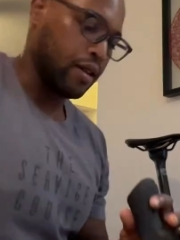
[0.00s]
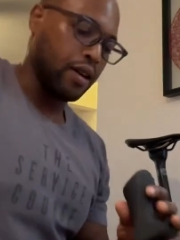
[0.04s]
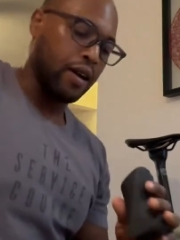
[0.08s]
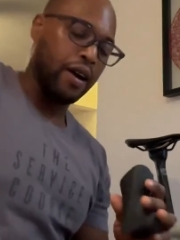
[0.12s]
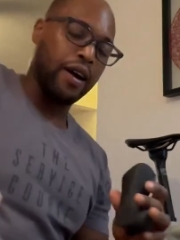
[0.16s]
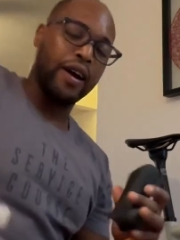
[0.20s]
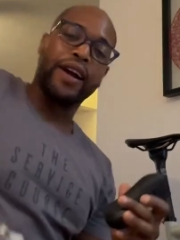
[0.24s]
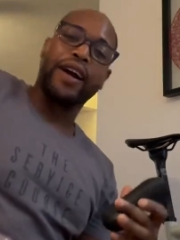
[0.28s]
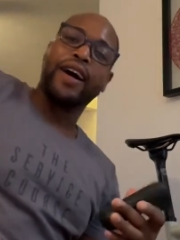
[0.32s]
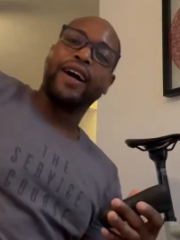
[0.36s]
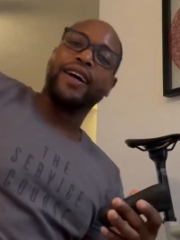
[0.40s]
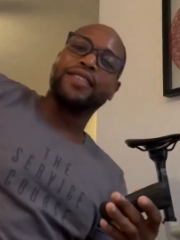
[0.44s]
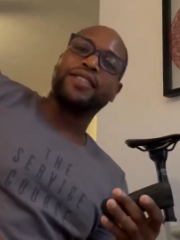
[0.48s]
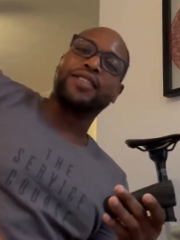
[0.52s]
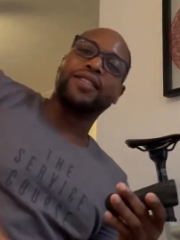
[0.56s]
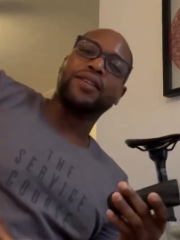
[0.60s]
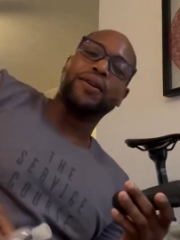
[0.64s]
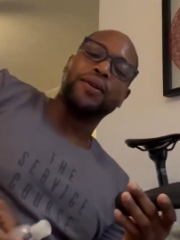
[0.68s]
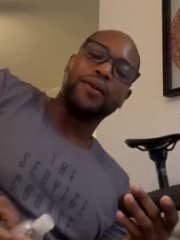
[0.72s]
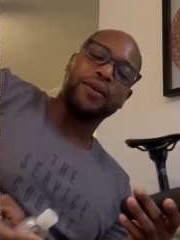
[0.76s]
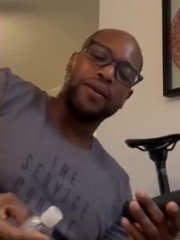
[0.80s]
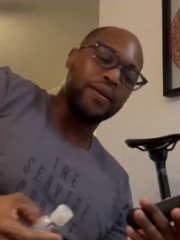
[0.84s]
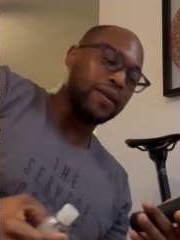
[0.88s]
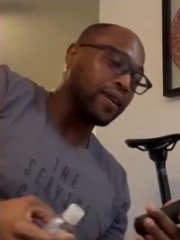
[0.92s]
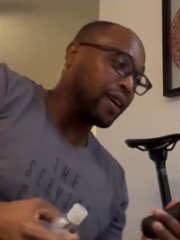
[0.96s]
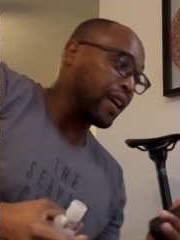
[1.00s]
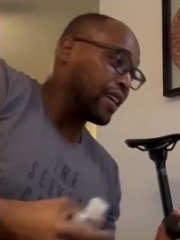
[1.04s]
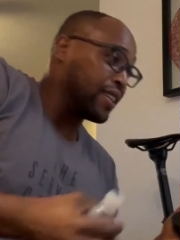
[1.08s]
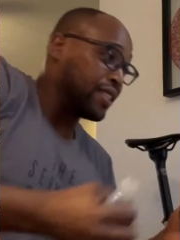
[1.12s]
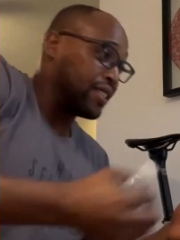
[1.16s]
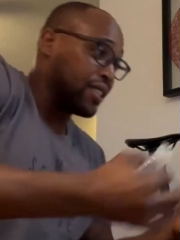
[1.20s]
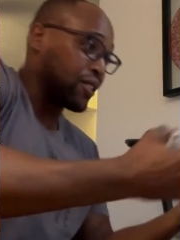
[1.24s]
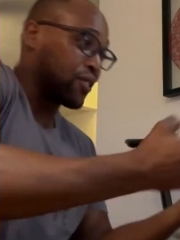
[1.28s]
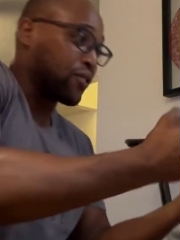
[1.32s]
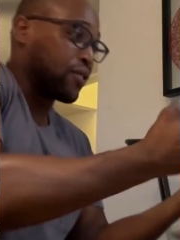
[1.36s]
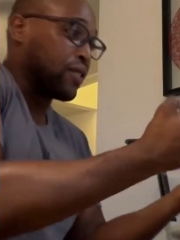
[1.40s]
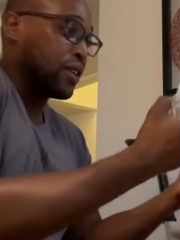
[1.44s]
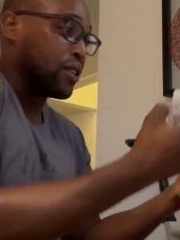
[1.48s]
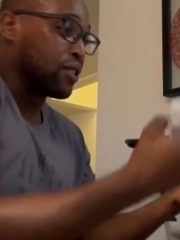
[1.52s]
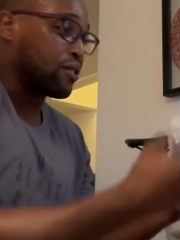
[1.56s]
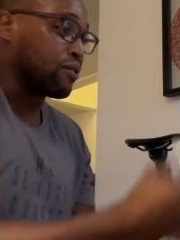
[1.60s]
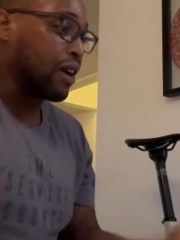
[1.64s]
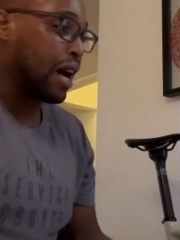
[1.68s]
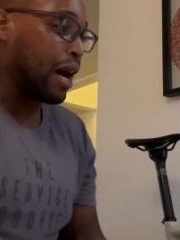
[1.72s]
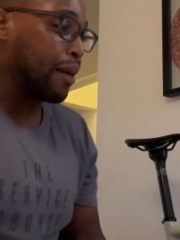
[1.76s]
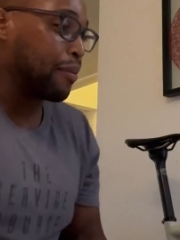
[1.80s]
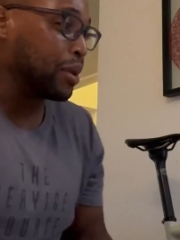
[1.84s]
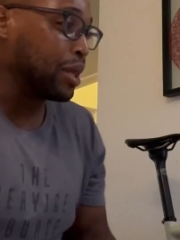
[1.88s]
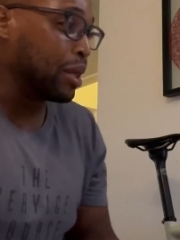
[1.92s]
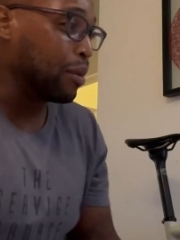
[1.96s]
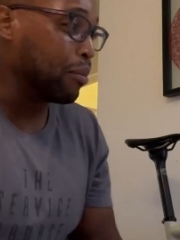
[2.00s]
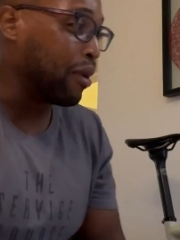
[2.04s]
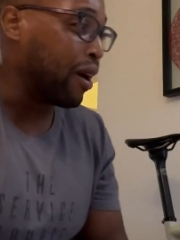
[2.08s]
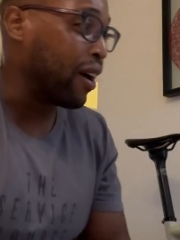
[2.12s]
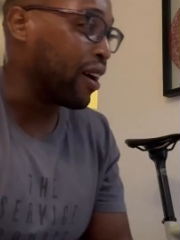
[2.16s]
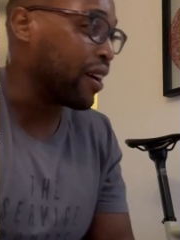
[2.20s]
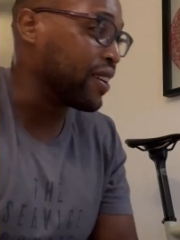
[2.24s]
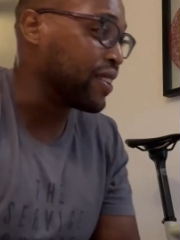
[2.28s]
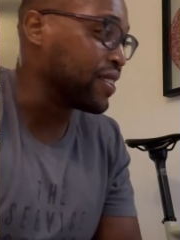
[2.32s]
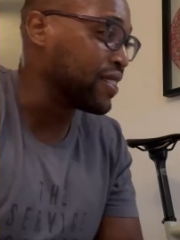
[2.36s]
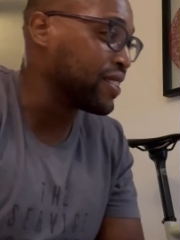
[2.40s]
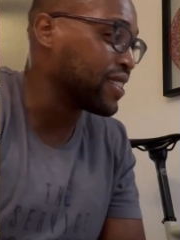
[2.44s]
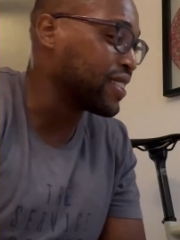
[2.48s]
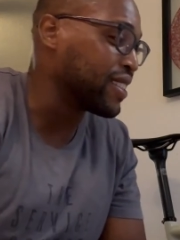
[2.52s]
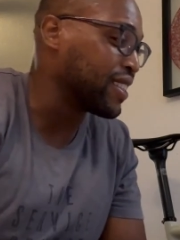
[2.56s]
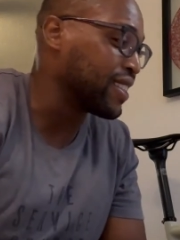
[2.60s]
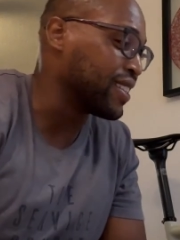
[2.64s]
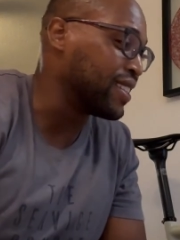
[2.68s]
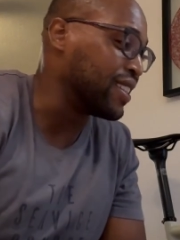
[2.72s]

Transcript: Alright guys, so just finished wrapping the bars.